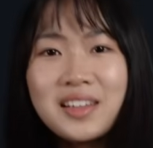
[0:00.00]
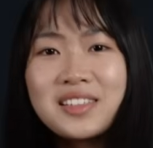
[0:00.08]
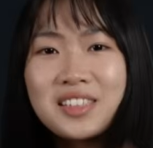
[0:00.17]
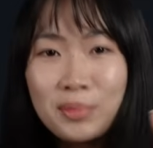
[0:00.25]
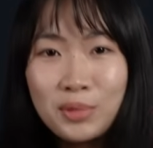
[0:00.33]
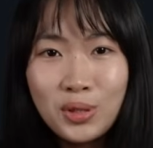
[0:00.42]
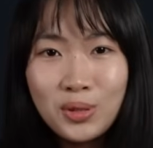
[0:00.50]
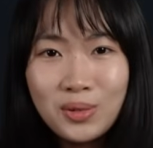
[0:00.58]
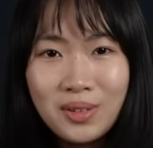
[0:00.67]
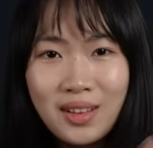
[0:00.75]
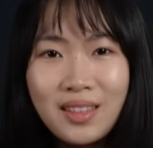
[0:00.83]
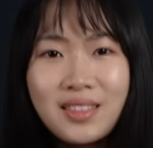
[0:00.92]
Step
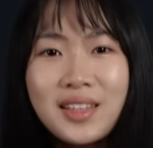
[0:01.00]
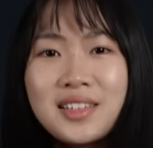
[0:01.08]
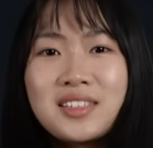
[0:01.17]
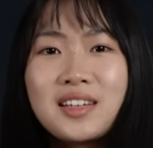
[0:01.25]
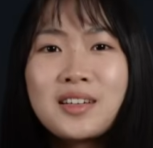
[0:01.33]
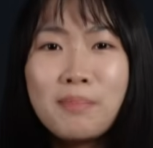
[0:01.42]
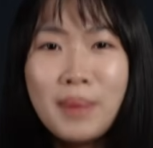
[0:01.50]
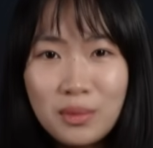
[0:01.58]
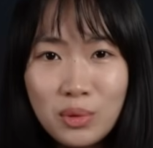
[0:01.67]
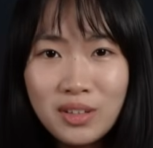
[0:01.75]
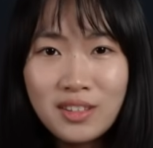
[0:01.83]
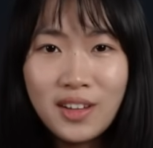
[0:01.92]
2. Let's set a
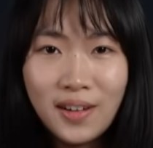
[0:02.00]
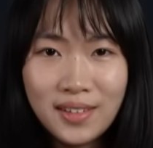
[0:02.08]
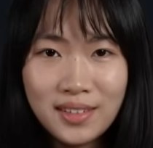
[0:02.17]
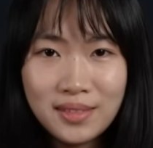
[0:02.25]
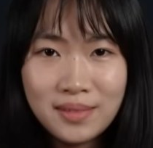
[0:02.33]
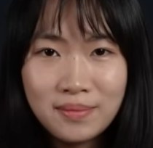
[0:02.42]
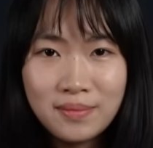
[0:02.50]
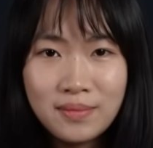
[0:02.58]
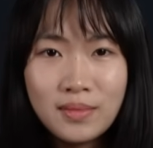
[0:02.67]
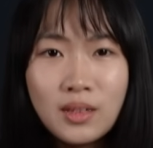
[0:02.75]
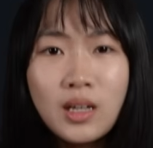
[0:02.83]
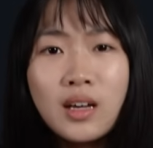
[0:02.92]
bandwidth target.
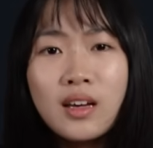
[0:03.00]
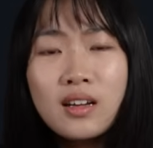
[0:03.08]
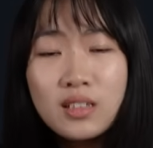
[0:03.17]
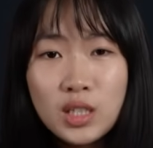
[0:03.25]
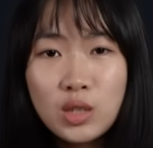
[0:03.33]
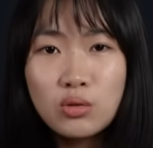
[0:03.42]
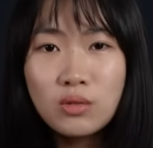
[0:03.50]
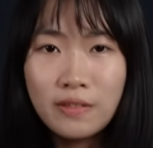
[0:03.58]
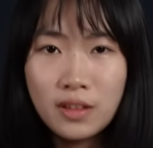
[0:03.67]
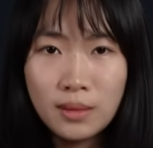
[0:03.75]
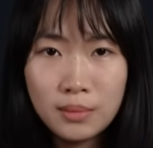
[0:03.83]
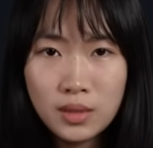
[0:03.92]
Here's the rule of
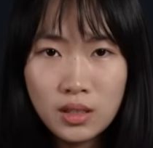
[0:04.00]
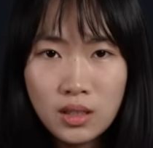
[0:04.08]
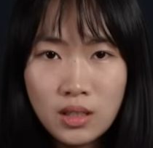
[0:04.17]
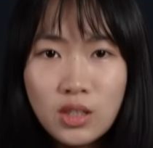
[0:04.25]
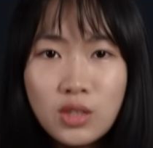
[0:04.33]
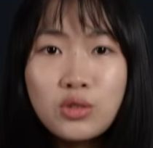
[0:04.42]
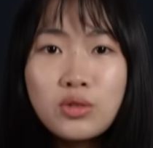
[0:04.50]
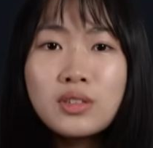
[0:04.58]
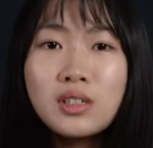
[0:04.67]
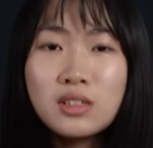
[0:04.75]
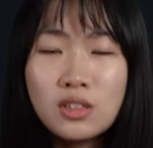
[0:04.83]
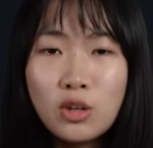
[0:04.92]
thumb.
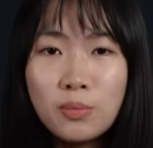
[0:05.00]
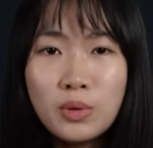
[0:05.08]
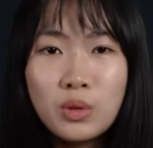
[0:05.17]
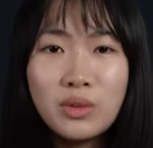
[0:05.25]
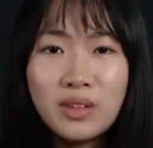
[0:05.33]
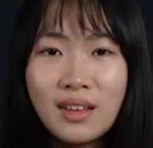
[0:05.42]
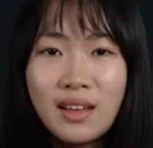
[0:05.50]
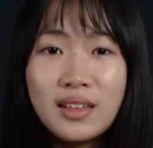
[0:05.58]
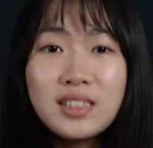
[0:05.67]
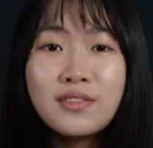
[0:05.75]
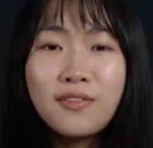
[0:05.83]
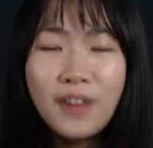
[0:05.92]
Choose a scope with at
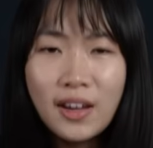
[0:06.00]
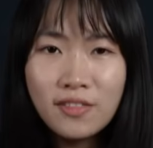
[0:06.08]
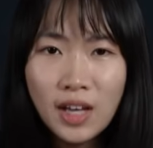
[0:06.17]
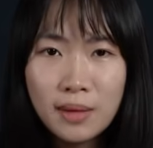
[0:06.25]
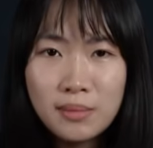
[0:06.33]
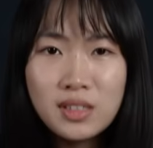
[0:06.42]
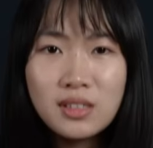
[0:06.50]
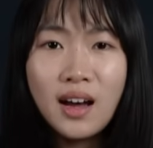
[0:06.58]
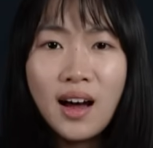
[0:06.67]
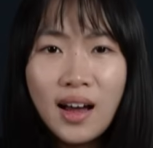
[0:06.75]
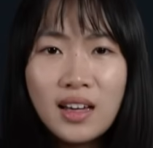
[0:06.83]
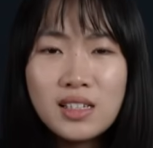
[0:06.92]
least 5 times the
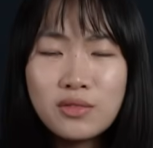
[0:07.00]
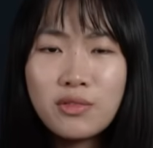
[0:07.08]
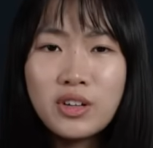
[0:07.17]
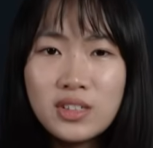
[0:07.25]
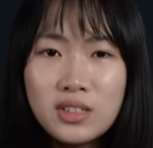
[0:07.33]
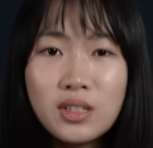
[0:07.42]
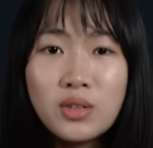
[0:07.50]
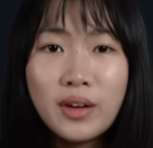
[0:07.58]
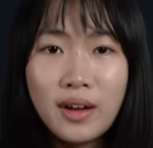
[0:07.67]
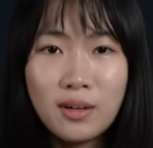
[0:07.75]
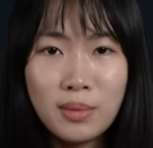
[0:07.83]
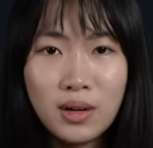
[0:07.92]
highest frequency you
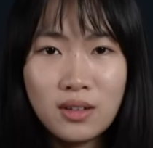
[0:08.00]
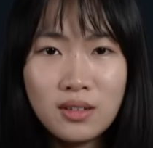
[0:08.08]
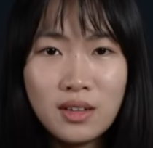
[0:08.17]
care about.